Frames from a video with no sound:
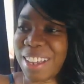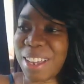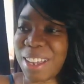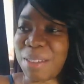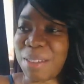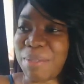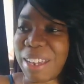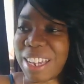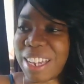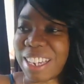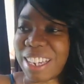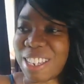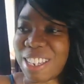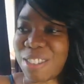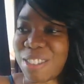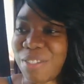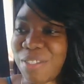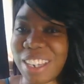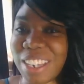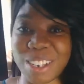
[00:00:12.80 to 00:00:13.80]
making these
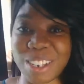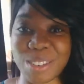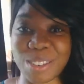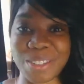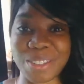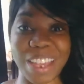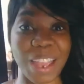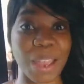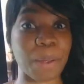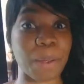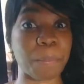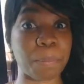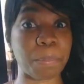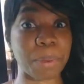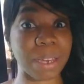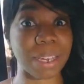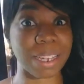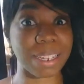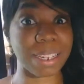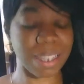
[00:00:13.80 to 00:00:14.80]
videos,
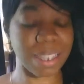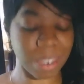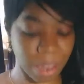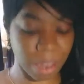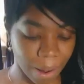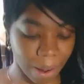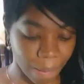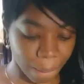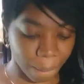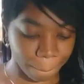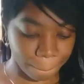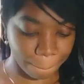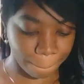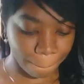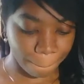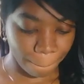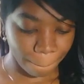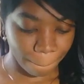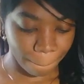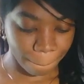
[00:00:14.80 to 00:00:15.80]
but
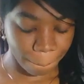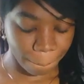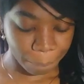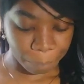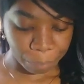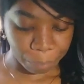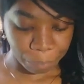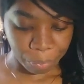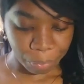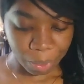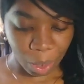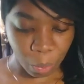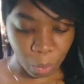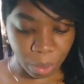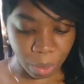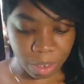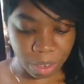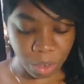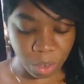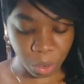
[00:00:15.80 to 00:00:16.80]
I
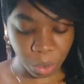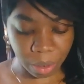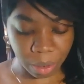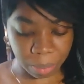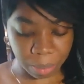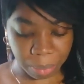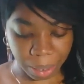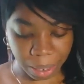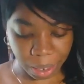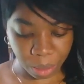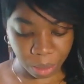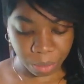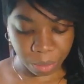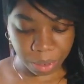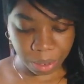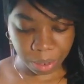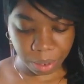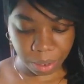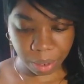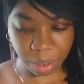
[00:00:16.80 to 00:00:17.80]
wanted to talk about
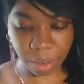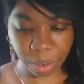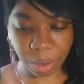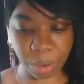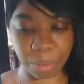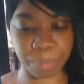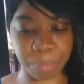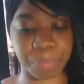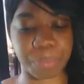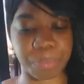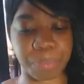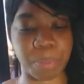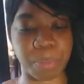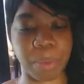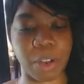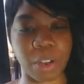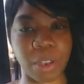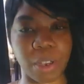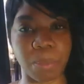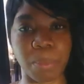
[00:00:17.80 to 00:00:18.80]

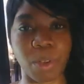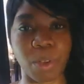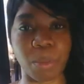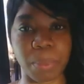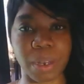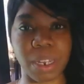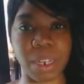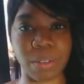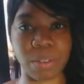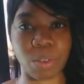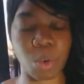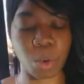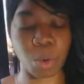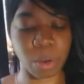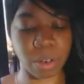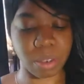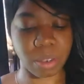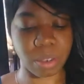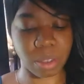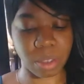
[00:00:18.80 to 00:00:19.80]
American bill money, of
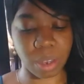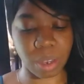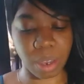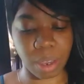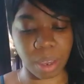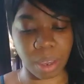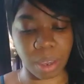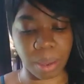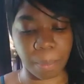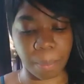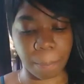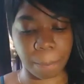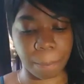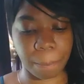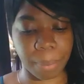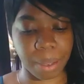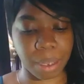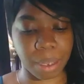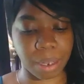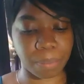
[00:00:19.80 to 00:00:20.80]
course,
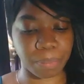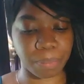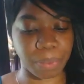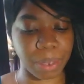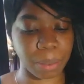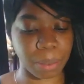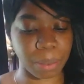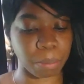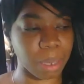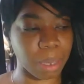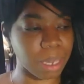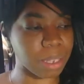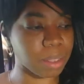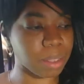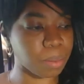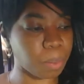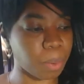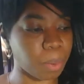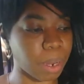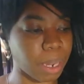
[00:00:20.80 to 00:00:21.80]
but the best
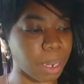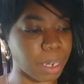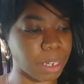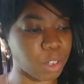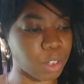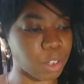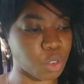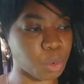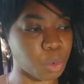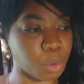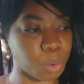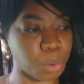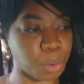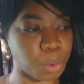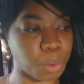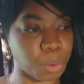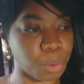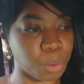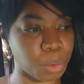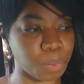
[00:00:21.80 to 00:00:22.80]
way
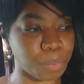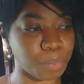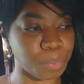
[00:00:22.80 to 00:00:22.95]
to